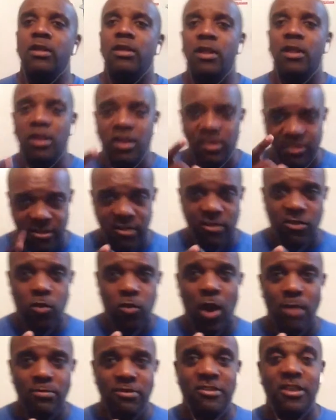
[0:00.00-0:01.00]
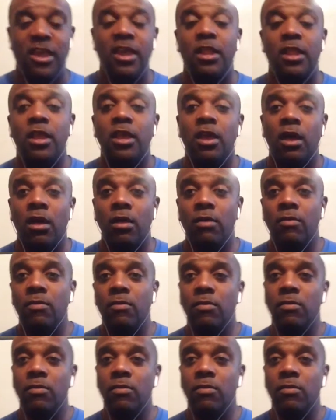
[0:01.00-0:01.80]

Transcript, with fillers: Listen to what I'm saying here.